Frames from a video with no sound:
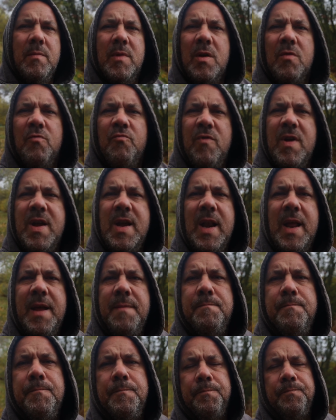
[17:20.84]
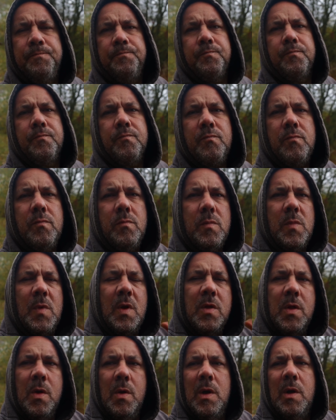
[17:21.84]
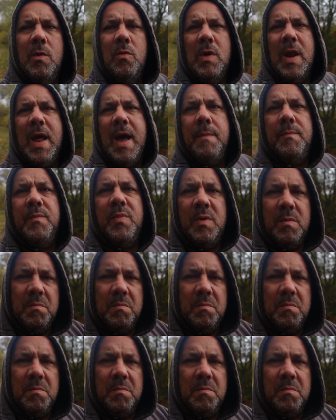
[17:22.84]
I'm gonna reel in, do a little lap,